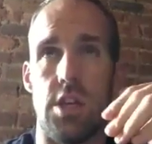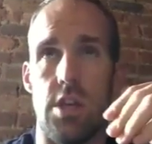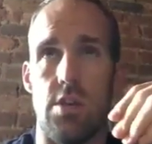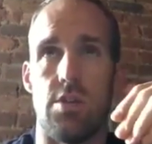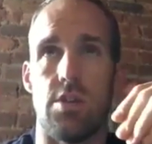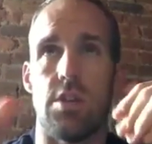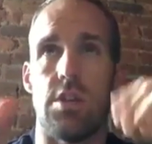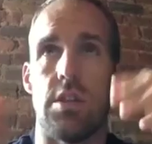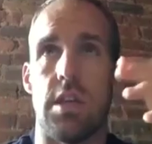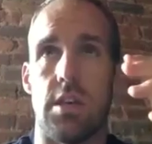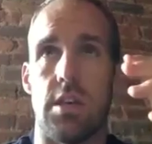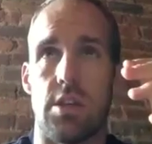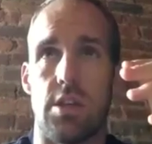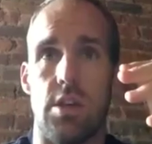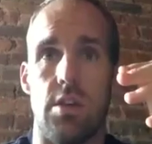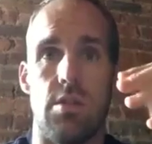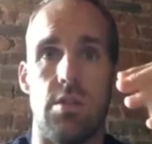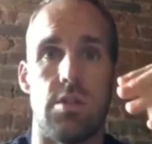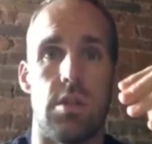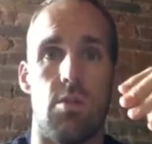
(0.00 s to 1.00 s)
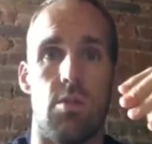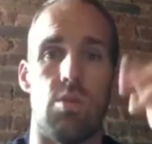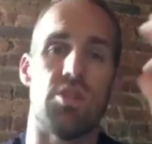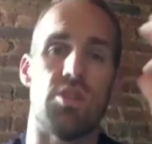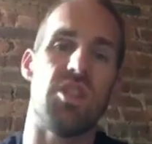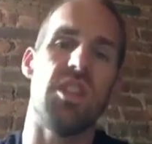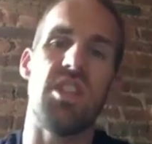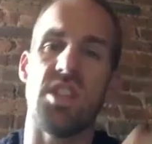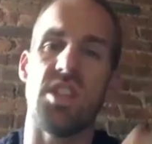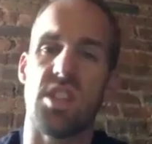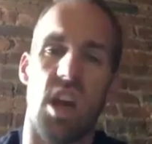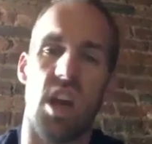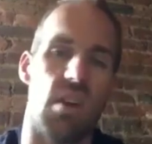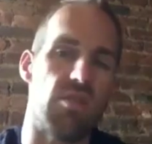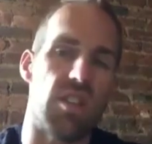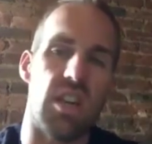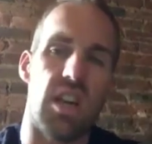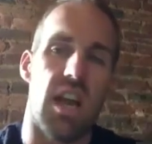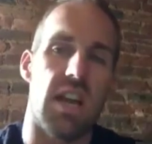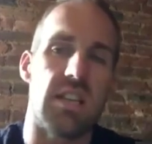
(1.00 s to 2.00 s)
she uses the excuse that, well,
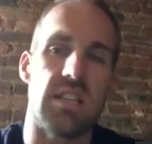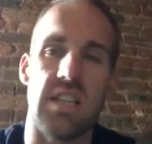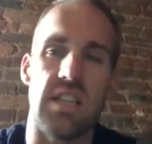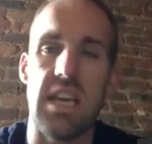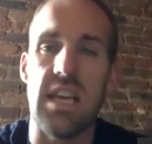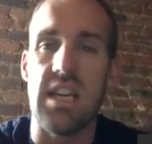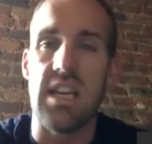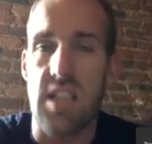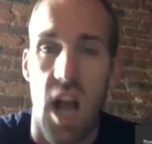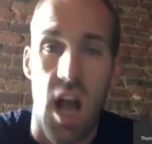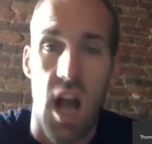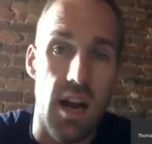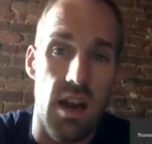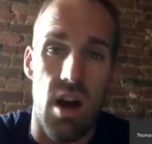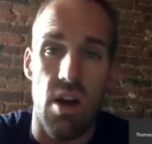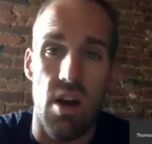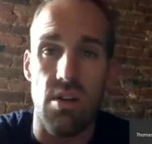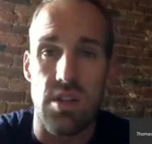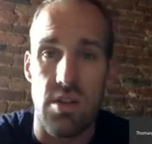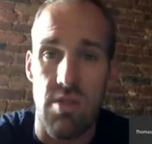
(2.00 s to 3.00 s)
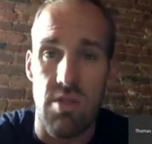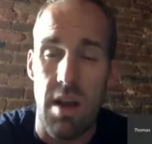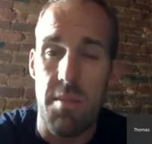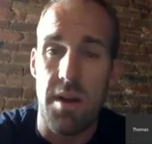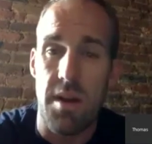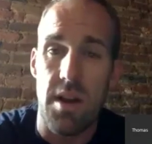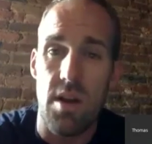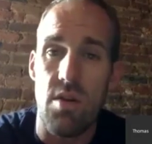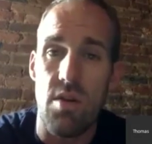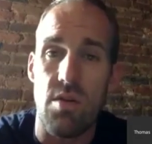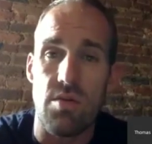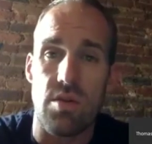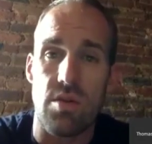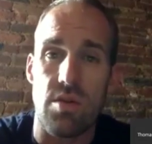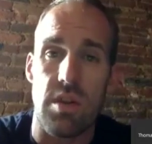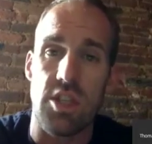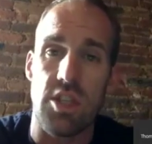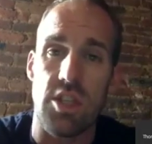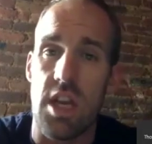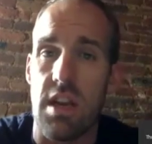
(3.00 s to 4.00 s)
all she likes to eat is hot dogs and ramen
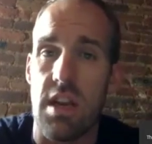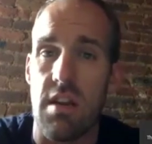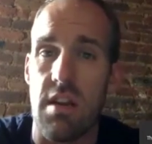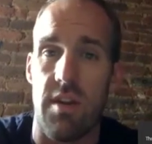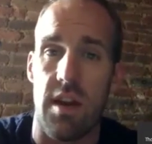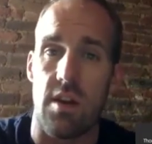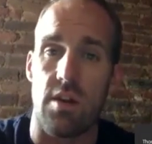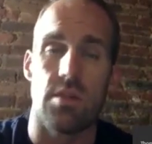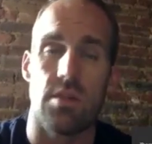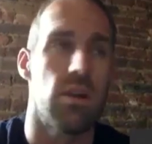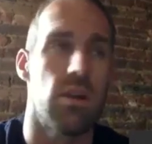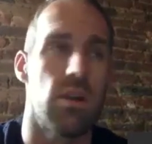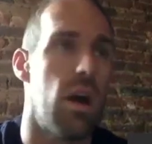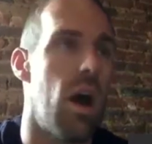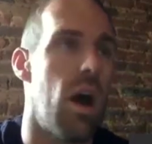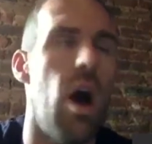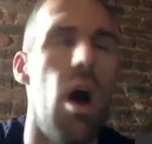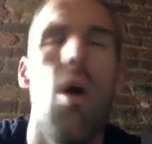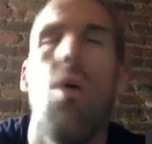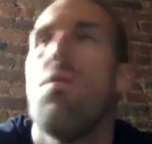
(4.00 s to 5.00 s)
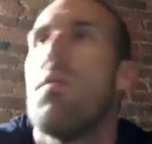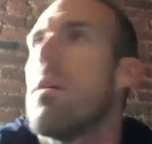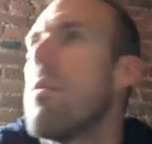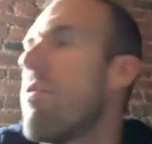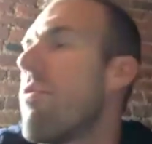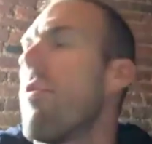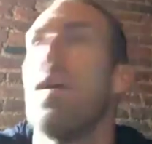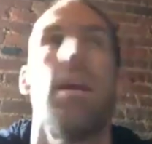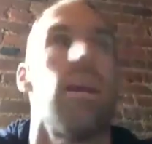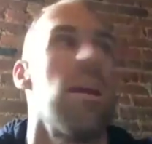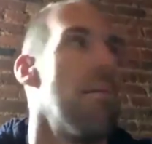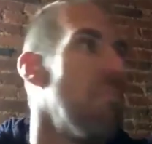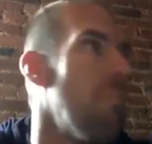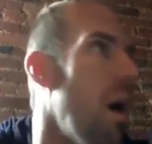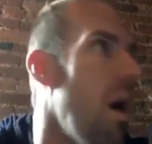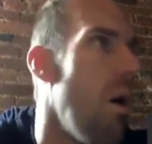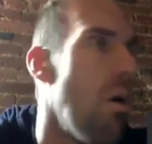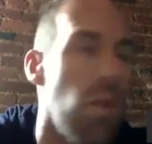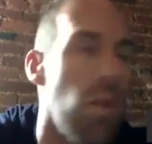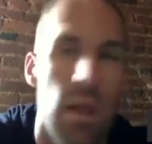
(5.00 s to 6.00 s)
noodles and chicken fingers. Holy
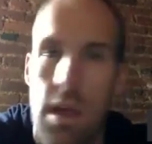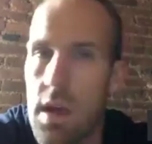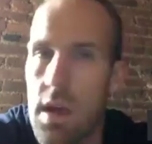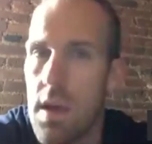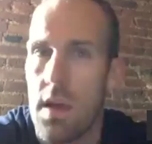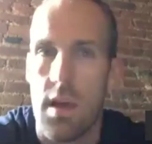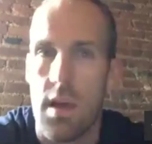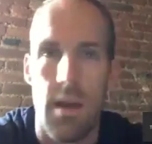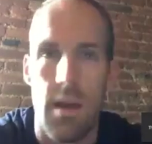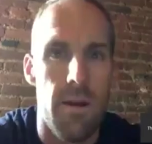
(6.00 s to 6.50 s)
freaking moly.